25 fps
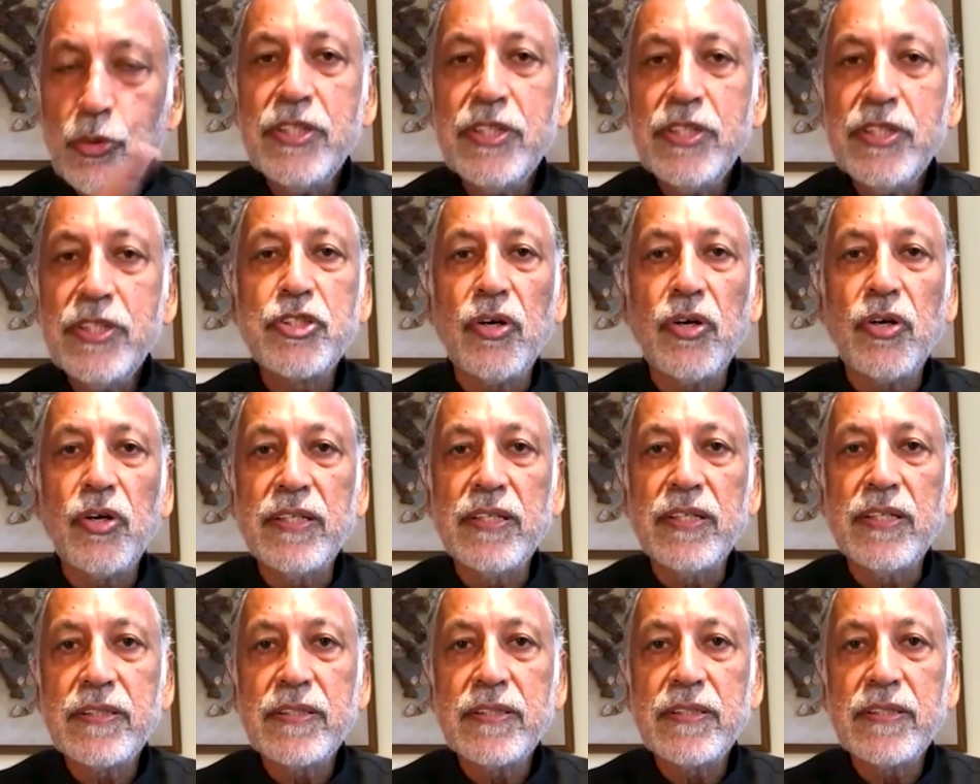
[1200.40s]
it
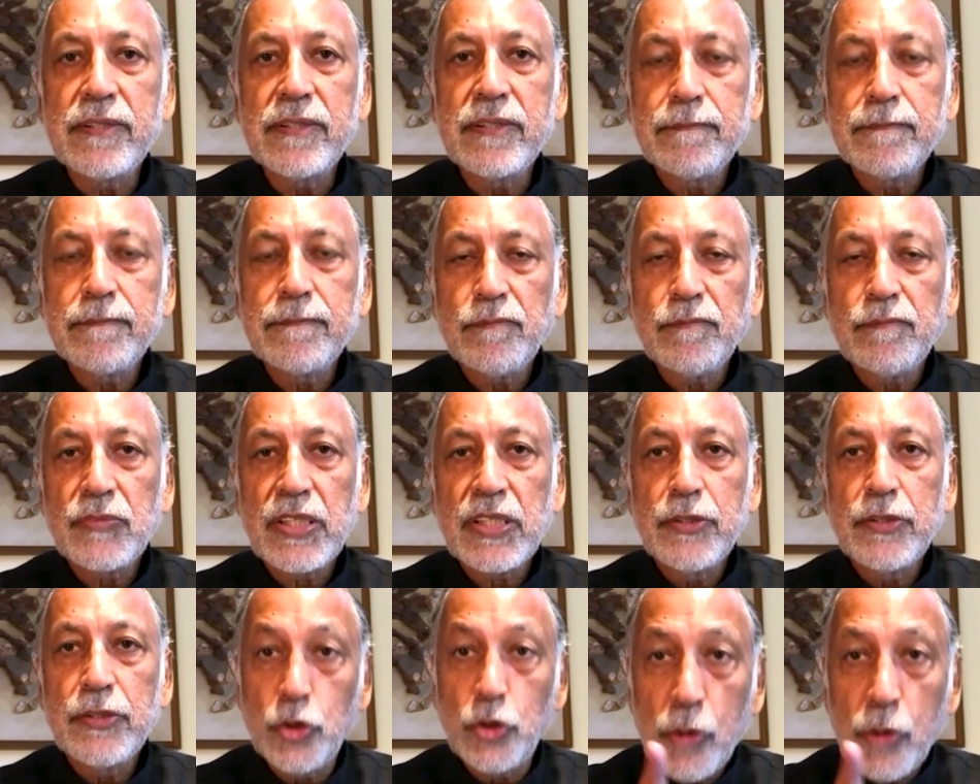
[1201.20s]
should be,
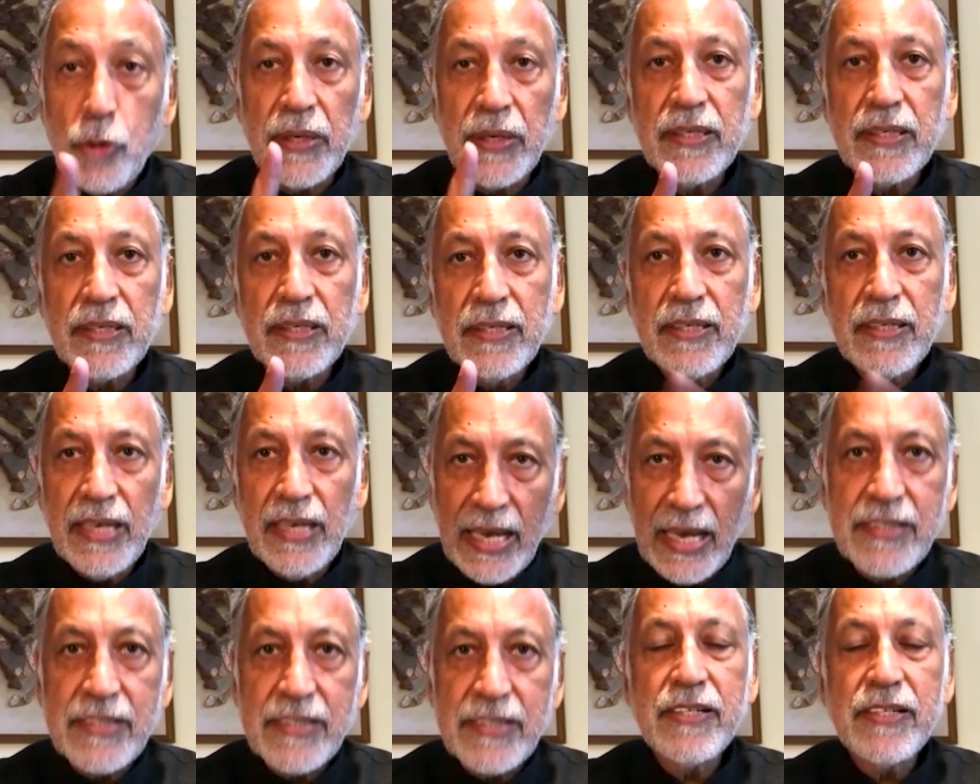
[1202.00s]
as it is ours. So
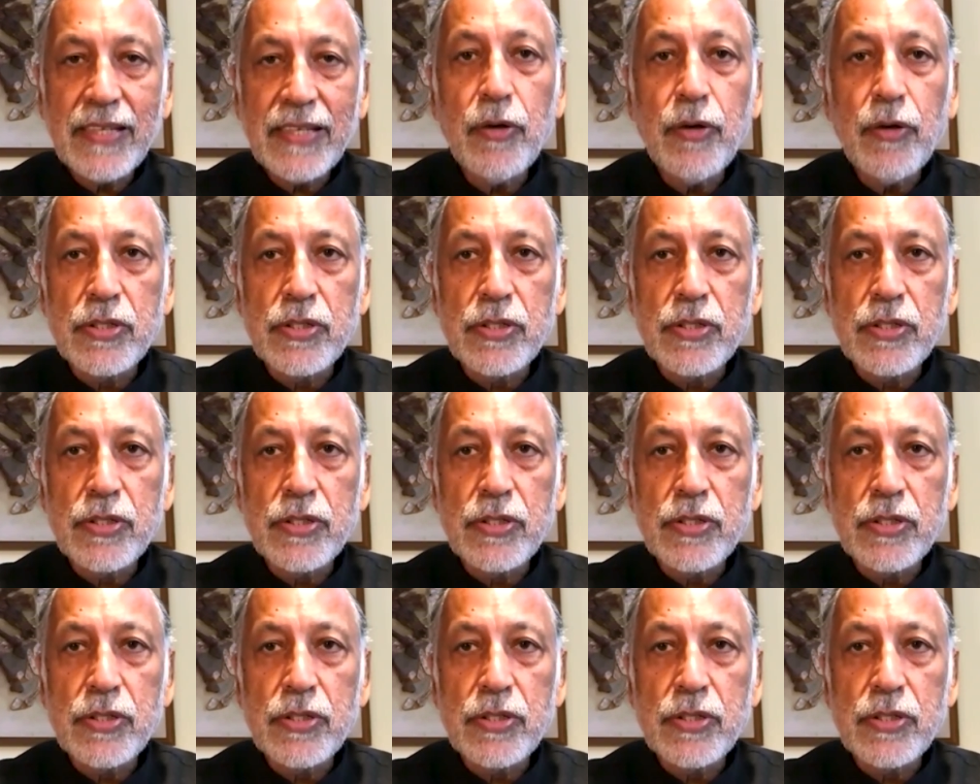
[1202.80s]
it's a,